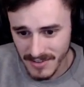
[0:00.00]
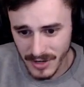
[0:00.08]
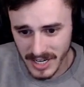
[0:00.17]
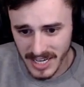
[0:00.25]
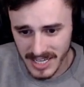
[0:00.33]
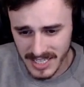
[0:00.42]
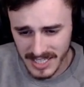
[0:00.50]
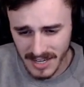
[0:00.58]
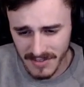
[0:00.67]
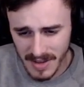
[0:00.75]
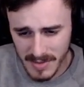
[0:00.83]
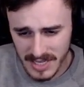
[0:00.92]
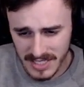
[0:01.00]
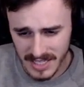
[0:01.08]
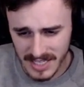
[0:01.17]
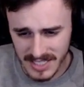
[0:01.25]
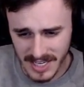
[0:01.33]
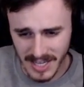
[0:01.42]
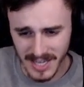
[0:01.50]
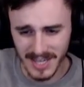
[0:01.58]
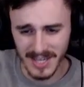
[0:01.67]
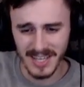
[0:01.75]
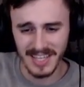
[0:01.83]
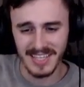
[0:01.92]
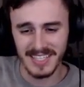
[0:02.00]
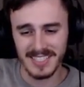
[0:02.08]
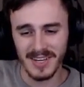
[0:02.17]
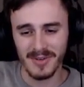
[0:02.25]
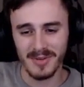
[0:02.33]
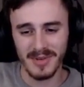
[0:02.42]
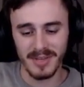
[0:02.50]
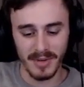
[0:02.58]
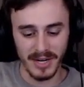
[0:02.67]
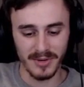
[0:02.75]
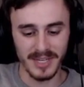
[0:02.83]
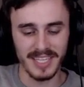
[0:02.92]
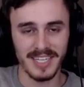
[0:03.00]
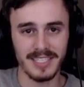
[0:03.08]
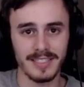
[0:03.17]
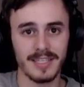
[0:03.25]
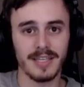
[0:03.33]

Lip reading: If you're gonna get a TikTok famous, this is how it would be by doing this.